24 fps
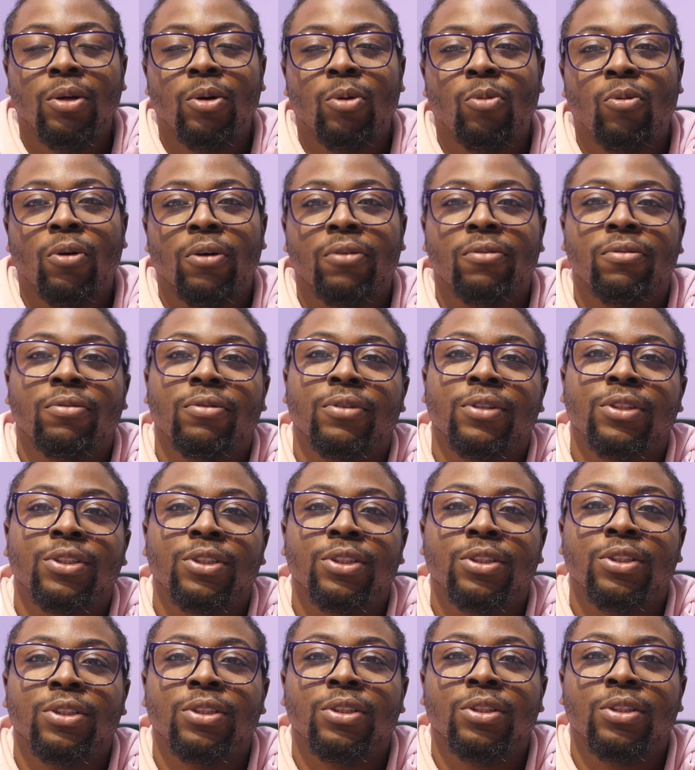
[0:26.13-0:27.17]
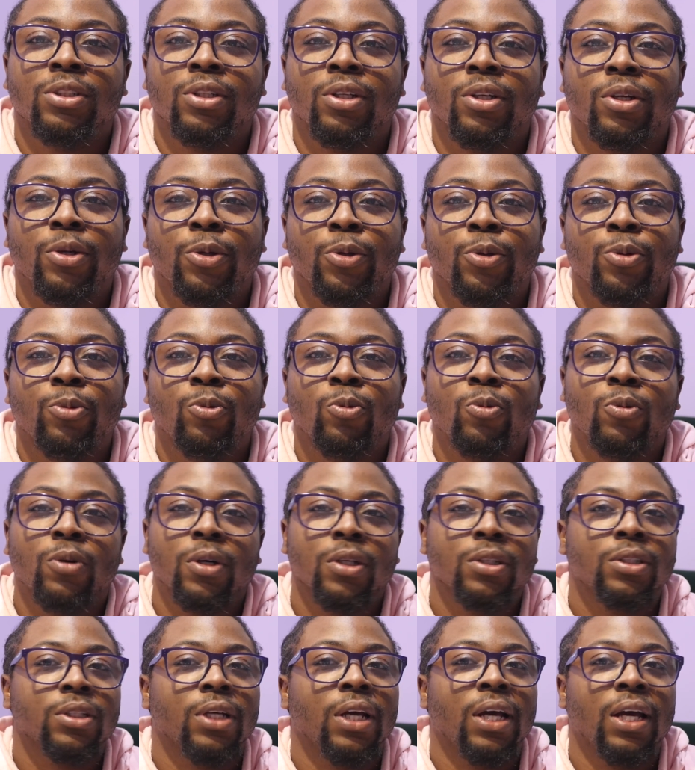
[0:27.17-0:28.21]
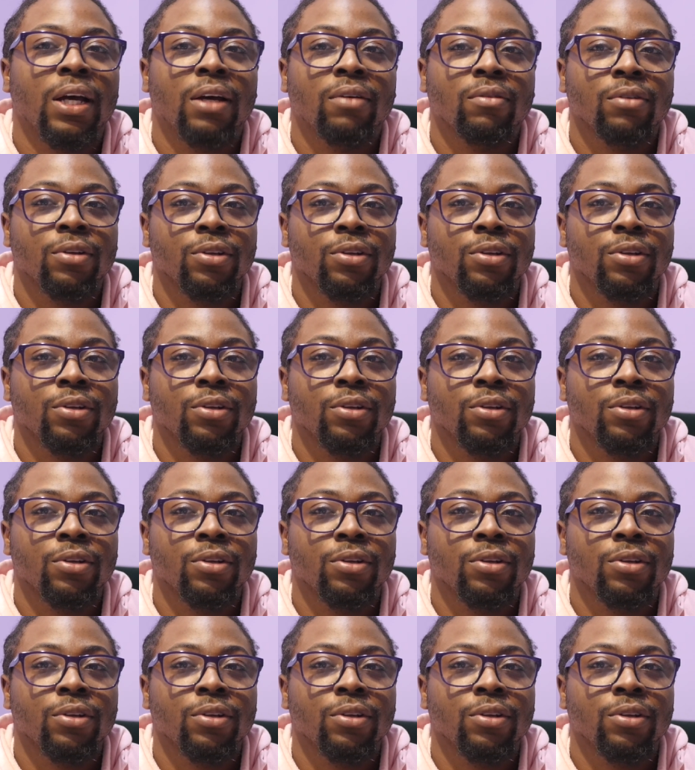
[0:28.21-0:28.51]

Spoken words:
what fish you'd want to have